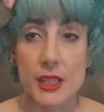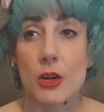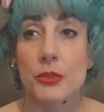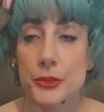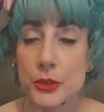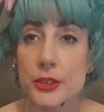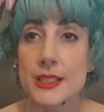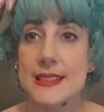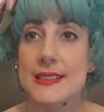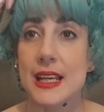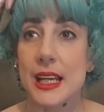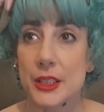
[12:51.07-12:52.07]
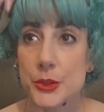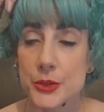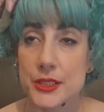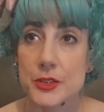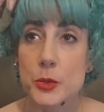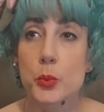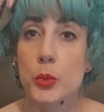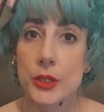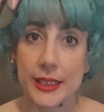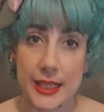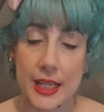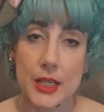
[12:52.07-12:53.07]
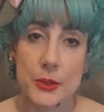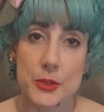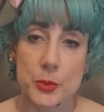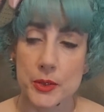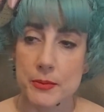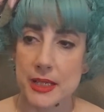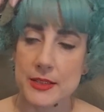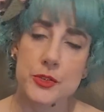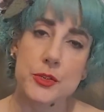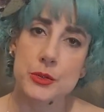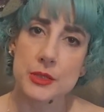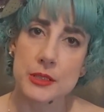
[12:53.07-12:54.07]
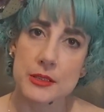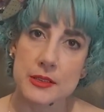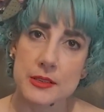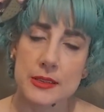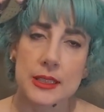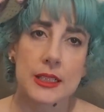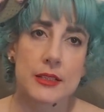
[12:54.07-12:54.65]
of course, I couldn't work out with my students